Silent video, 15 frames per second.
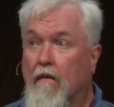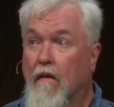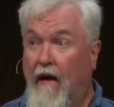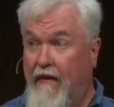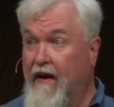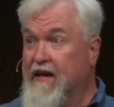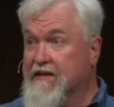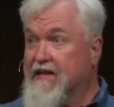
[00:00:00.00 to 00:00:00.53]

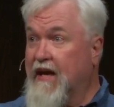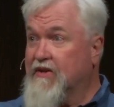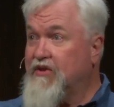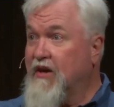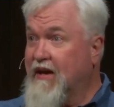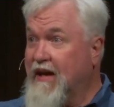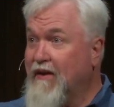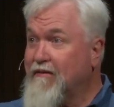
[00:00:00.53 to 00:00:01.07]
I think it's
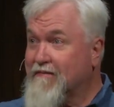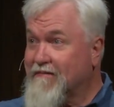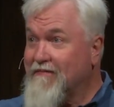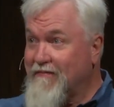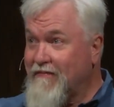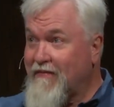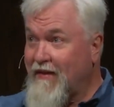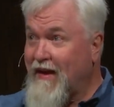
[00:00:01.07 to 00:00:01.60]
actually
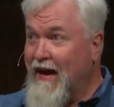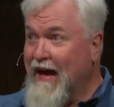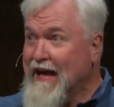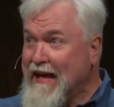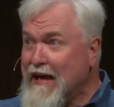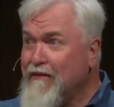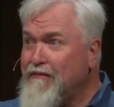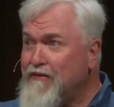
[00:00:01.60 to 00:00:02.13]
a
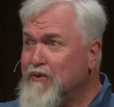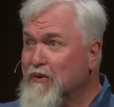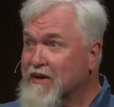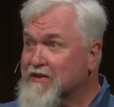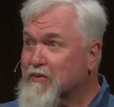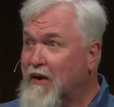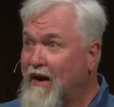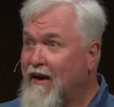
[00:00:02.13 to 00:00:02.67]
gift to
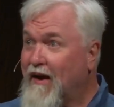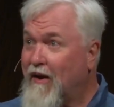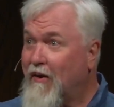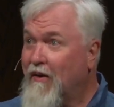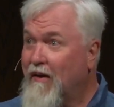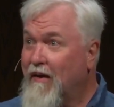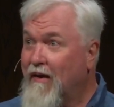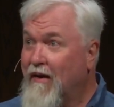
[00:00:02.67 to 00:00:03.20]
us right now
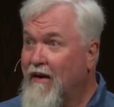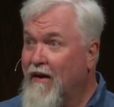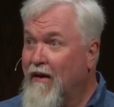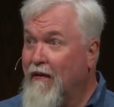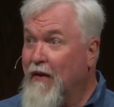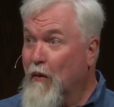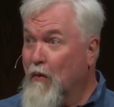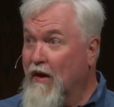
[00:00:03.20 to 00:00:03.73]

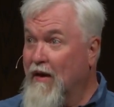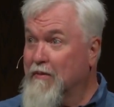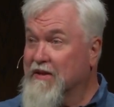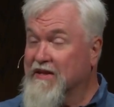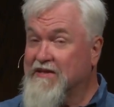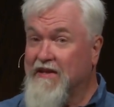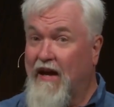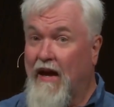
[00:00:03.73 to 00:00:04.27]
that we're able
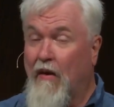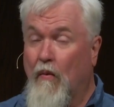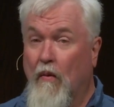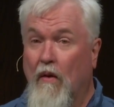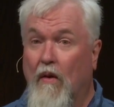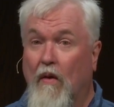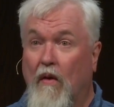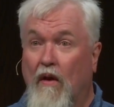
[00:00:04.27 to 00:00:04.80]
to say,
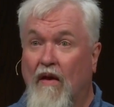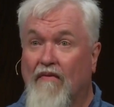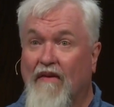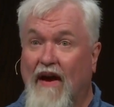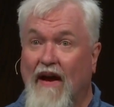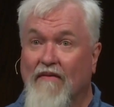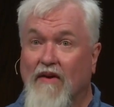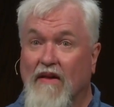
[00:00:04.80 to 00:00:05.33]
whoa, if
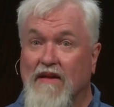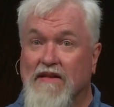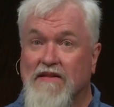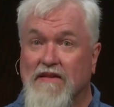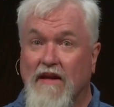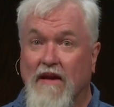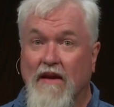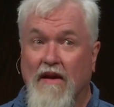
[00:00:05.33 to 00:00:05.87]
I have all
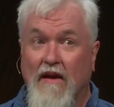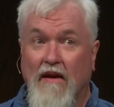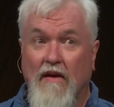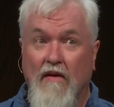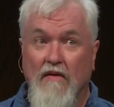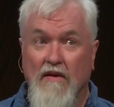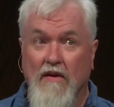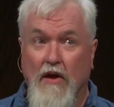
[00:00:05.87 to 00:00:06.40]
these
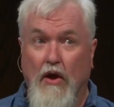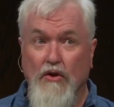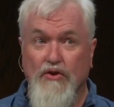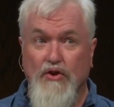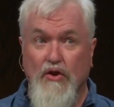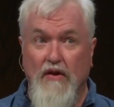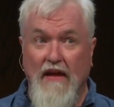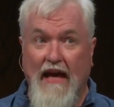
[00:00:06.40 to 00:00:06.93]

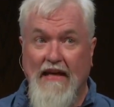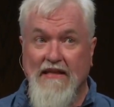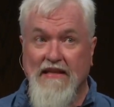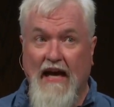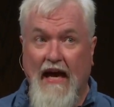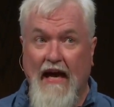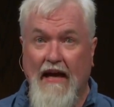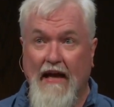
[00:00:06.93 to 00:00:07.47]
cultural
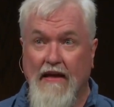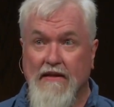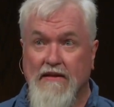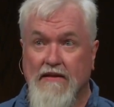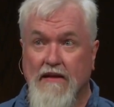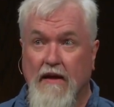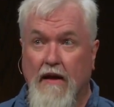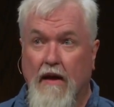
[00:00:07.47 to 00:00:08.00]

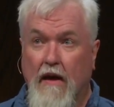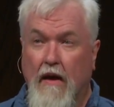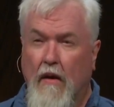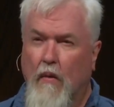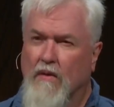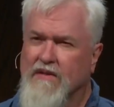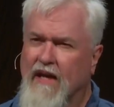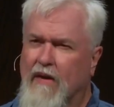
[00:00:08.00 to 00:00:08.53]
anxieties,
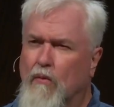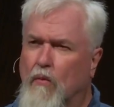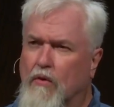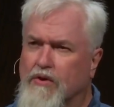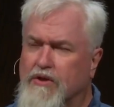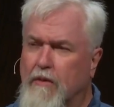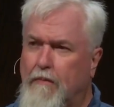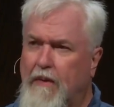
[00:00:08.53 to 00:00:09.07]
was I
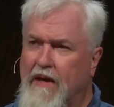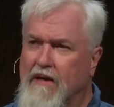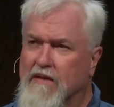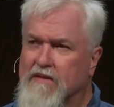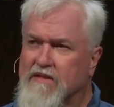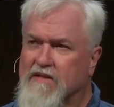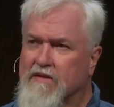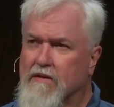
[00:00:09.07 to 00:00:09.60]
worshiping
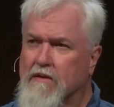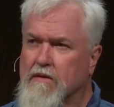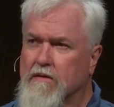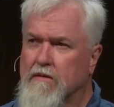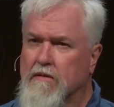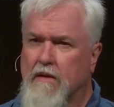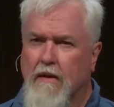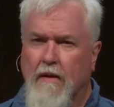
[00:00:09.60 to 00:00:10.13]

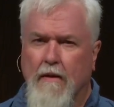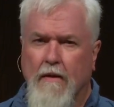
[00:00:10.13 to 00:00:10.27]
certain